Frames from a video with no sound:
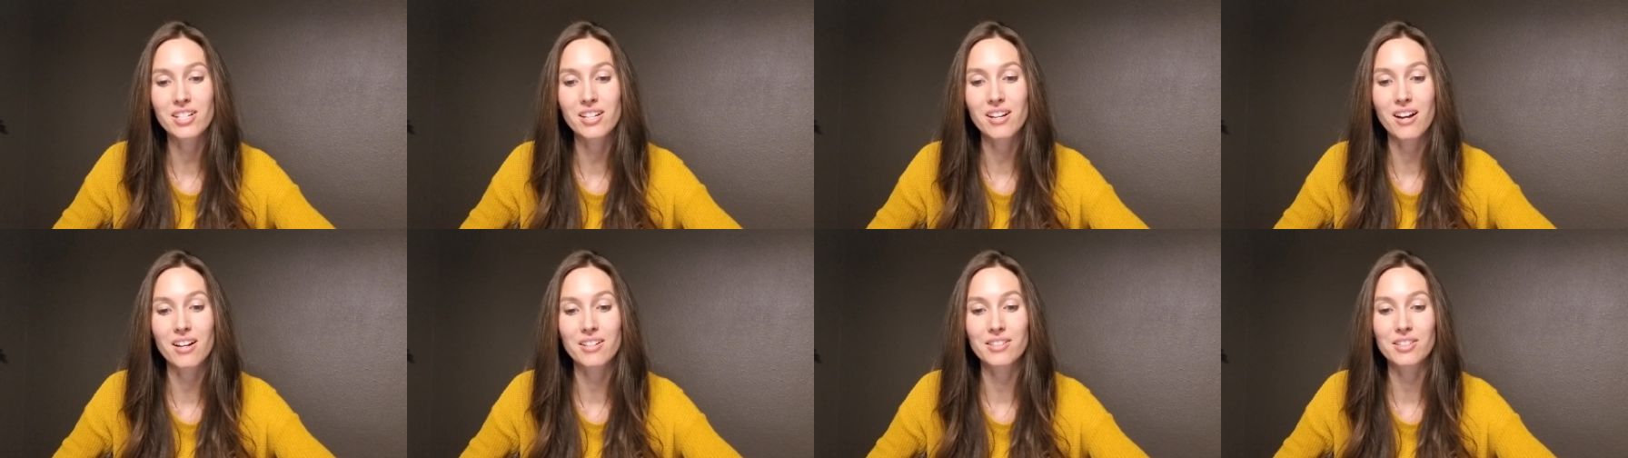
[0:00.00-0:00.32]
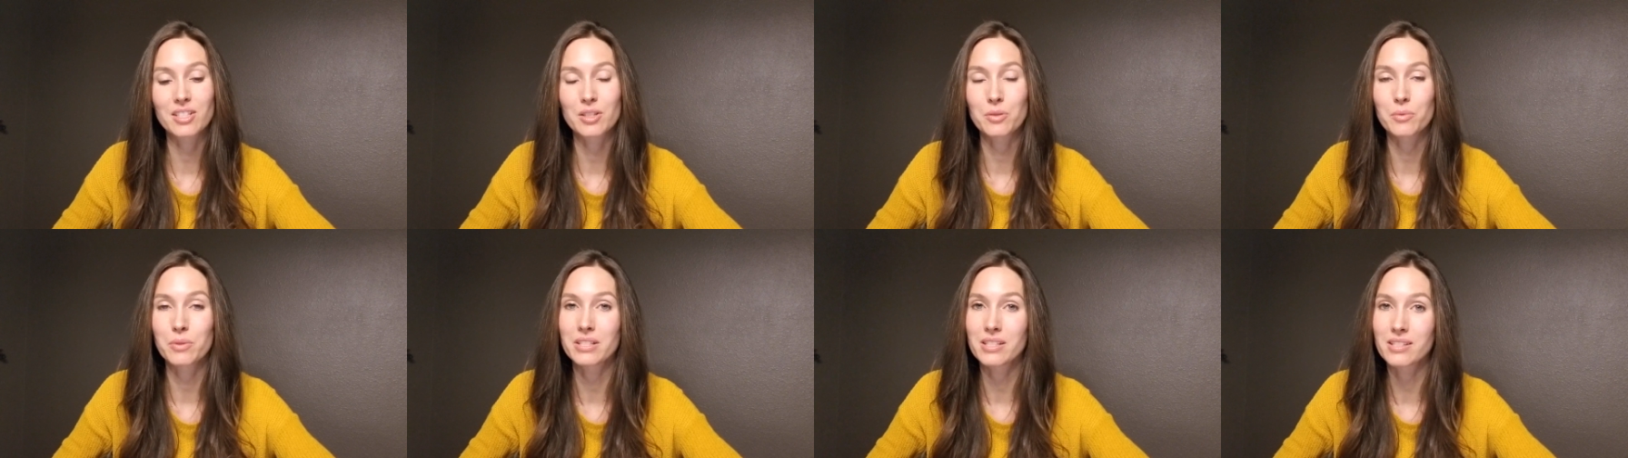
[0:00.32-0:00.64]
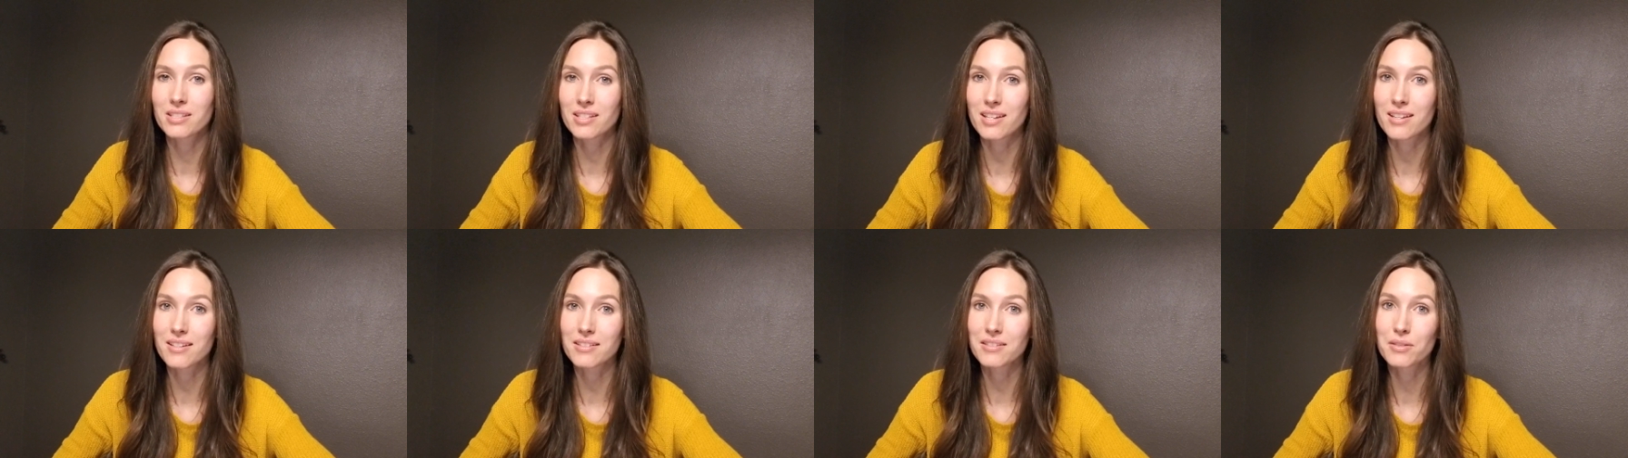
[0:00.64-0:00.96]

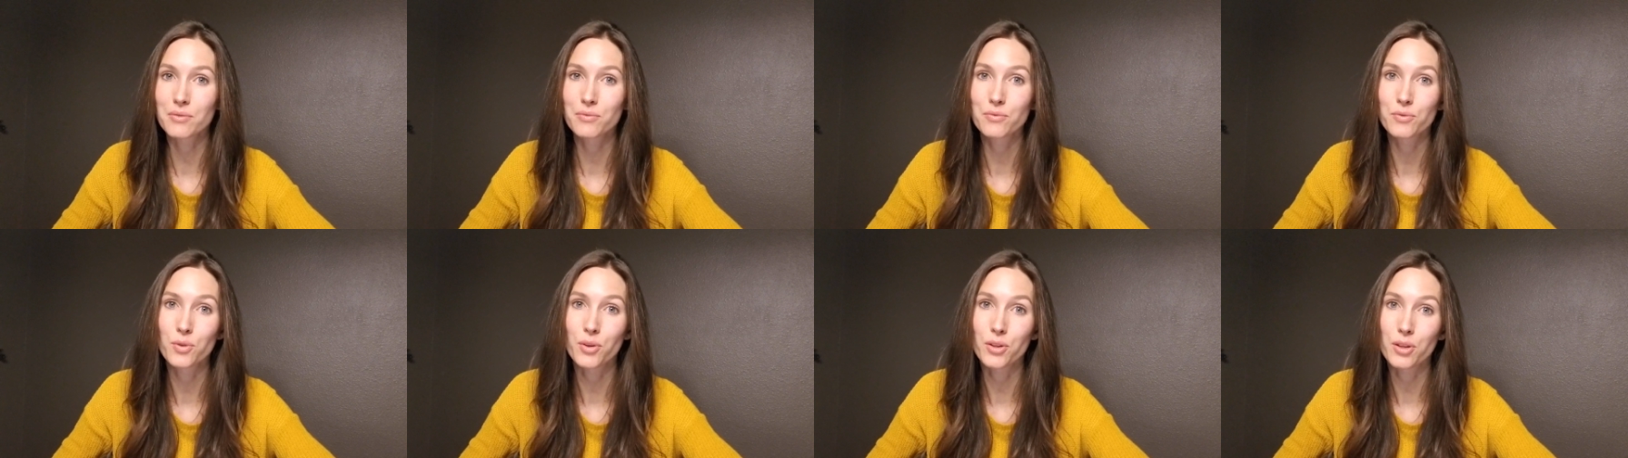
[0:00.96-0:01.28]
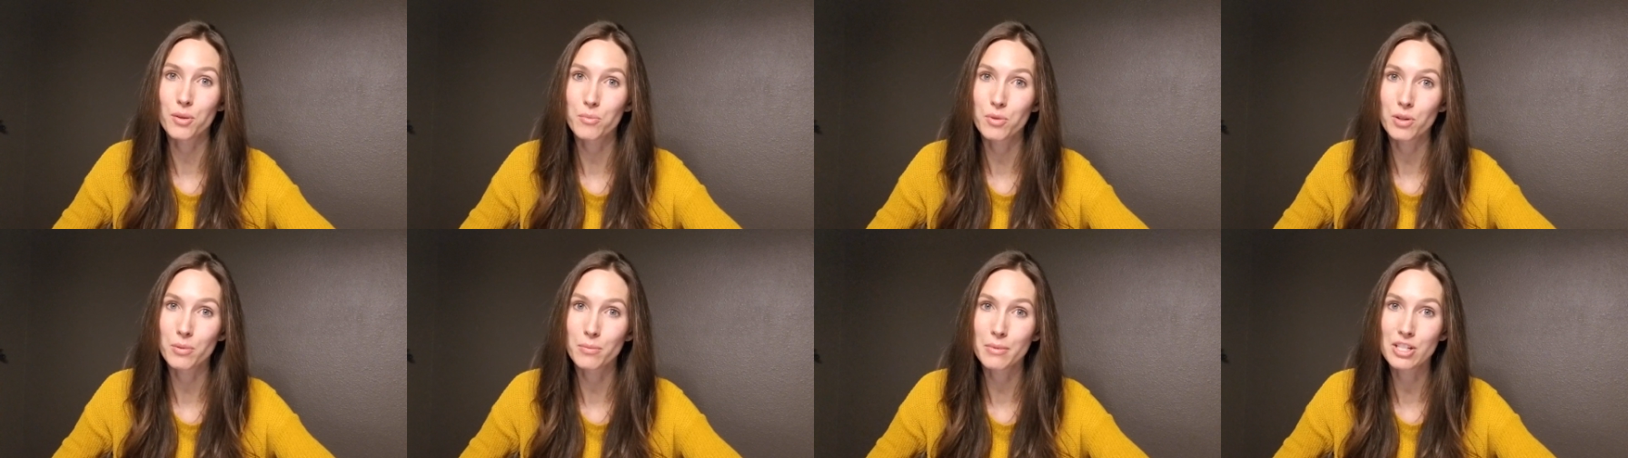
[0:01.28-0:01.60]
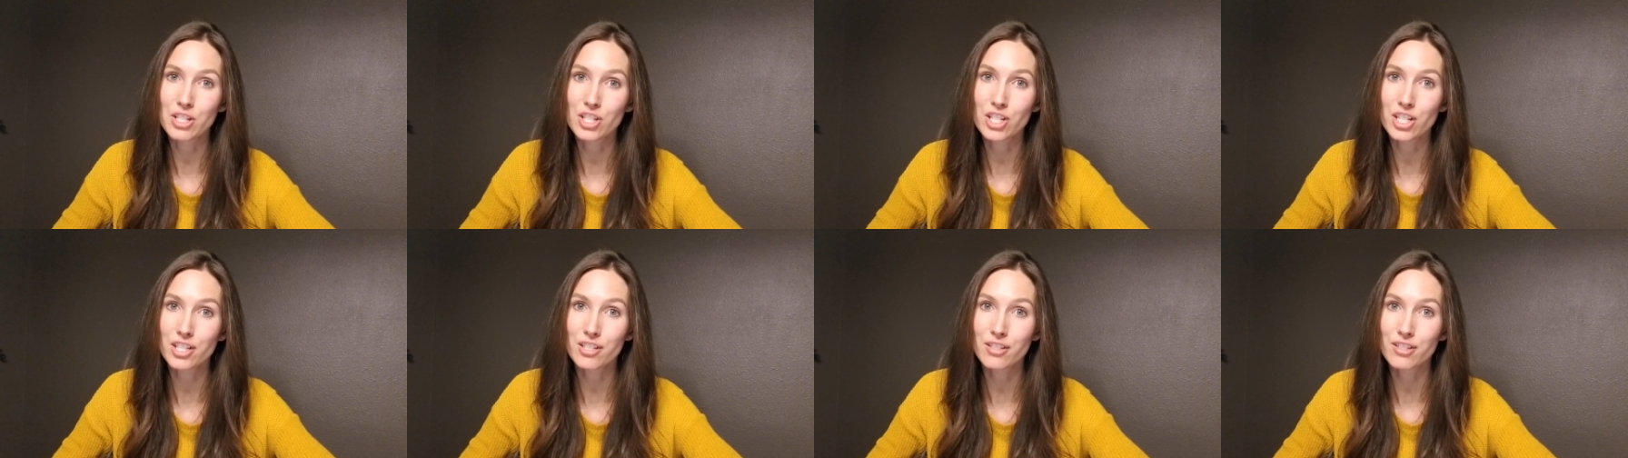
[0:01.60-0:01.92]
consequences for the Mormon
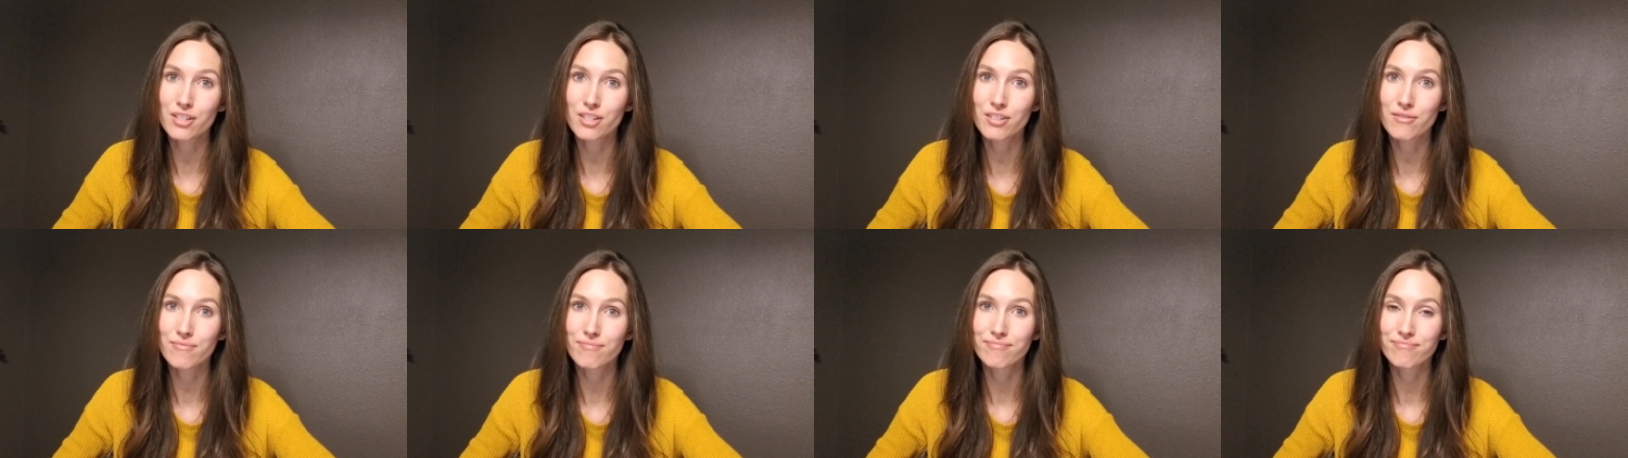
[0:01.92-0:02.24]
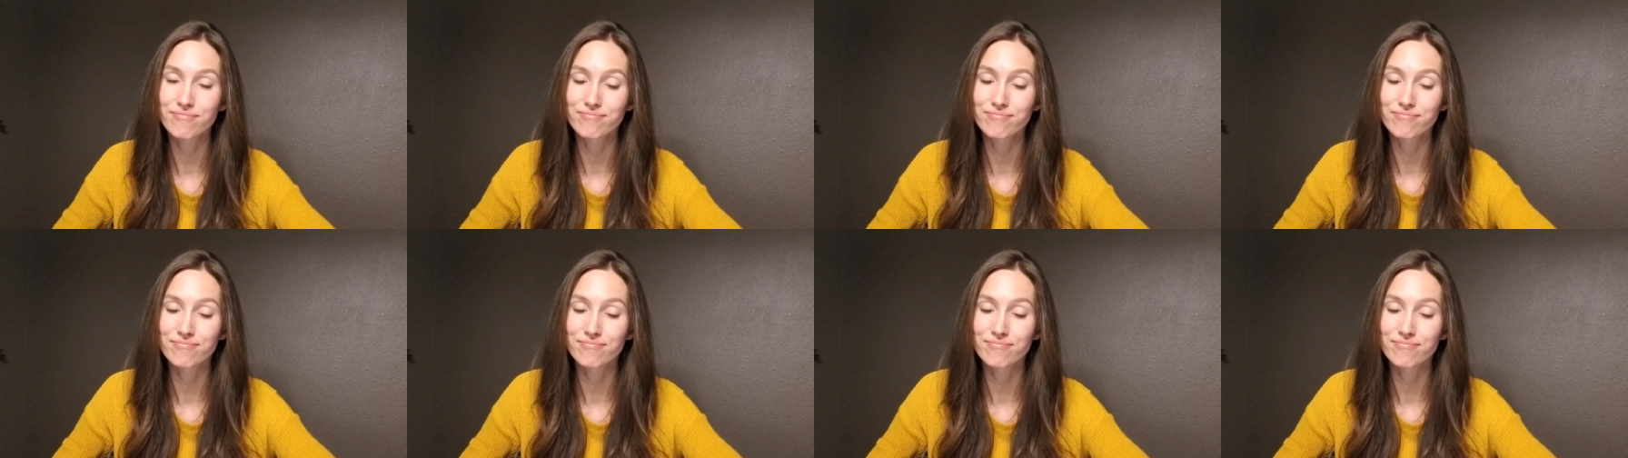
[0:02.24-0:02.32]
Church.